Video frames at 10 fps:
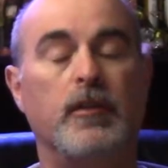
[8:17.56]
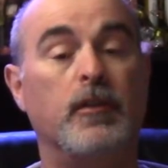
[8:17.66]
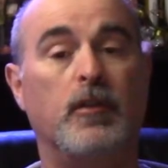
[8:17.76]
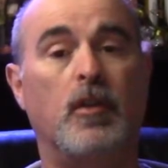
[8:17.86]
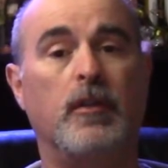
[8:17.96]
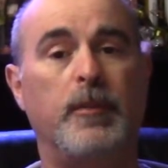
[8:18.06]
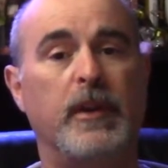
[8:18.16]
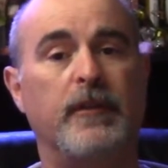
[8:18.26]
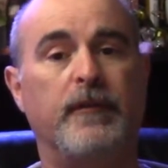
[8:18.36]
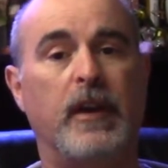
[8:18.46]
You can call the
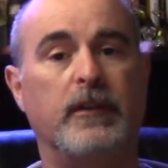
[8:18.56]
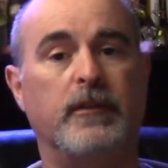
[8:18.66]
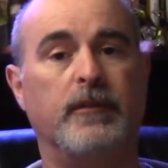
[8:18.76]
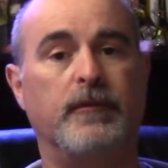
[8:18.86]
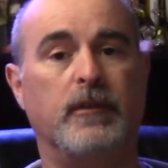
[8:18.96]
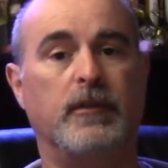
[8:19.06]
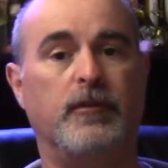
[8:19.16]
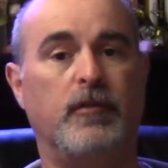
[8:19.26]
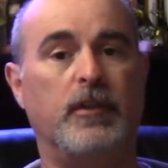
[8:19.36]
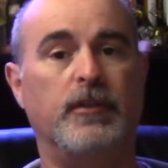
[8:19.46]
manufacturer for
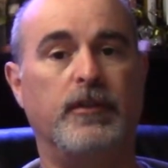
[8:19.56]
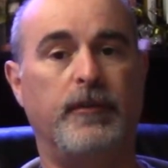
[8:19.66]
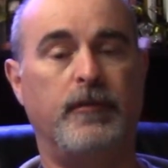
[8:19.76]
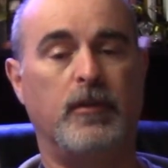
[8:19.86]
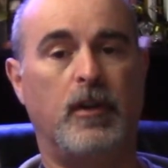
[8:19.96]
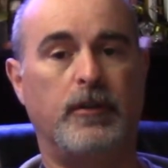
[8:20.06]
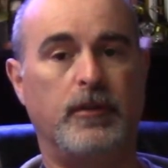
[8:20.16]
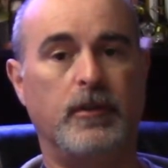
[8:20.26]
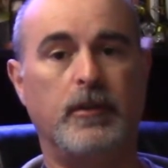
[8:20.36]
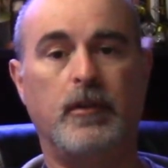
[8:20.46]
instructions if you're not
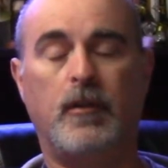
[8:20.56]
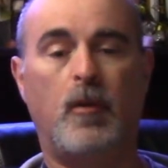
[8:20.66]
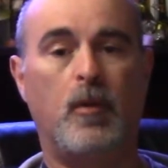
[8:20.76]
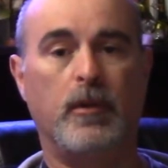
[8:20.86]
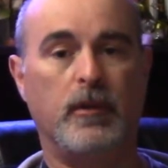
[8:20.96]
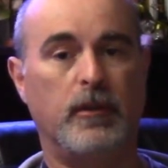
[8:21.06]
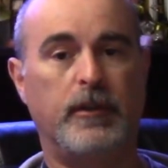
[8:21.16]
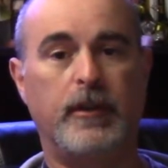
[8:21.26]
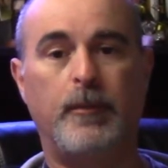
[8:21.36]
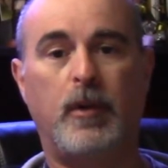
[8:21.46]
sure, or
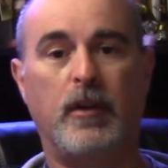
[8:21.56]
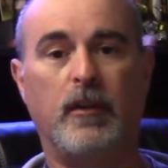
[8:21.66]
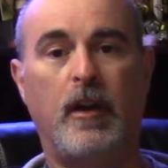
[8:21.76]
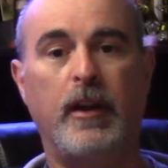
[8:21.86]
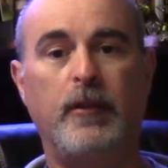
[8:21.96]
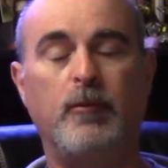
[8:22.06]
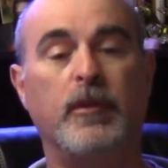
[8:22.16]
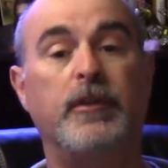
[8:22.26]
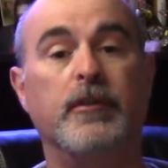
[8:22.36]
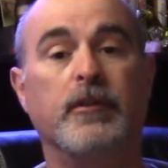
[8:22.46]
look it up online
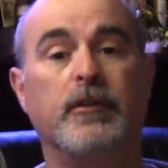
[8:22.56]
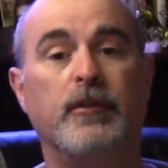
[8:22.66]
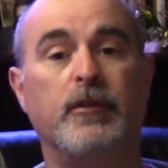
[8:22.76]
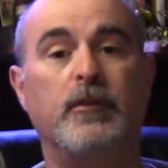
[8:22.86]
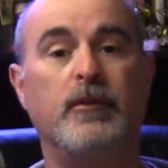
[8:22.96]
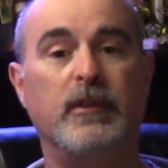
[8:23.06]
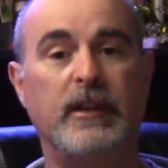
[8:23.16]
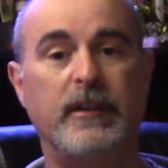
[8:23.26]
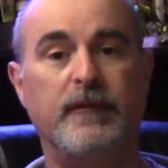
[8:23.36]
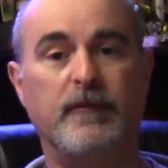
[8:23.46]
with your
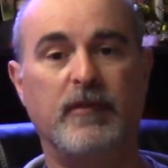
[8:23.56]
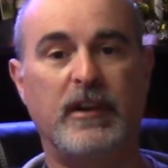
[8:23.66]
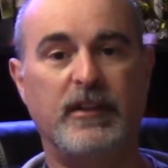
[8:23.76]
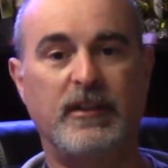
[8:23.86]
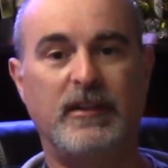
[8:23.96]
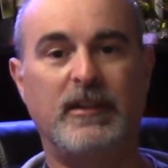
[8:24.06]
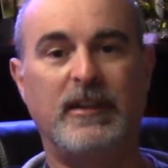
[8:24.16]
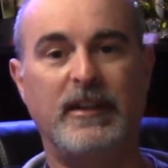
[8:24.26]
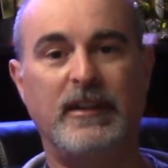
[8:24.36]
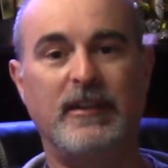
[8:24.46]
newly fresh,
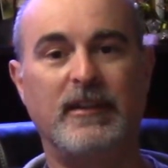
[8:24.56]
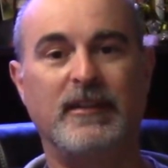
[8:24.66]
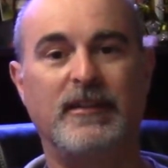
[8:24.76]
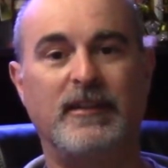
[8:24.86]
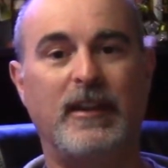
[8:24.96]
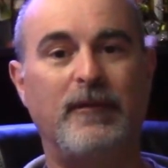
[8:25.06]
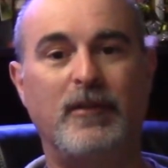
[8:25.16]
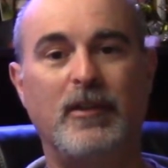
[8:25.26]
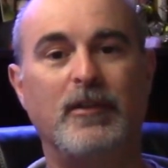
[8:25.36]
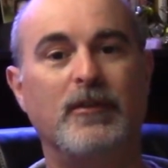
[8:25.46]
clean, and safe
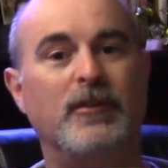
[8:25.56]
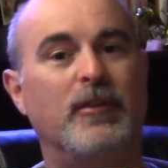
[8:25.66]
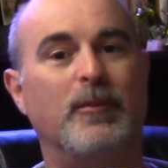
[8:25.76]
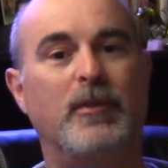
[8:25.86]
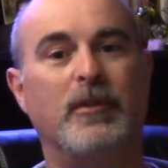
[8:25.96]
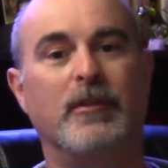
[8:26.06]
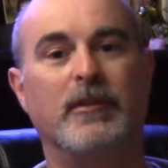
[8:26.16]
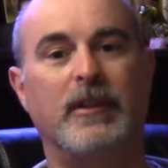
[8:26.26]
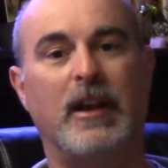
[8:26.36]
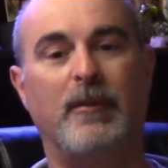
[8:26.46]
to use
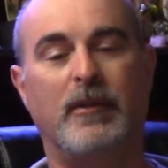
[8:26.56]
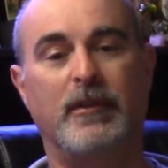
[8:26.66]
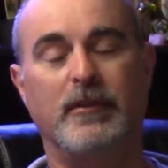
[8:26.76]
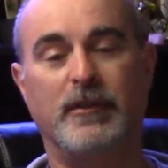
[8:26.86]
computer, tablet, or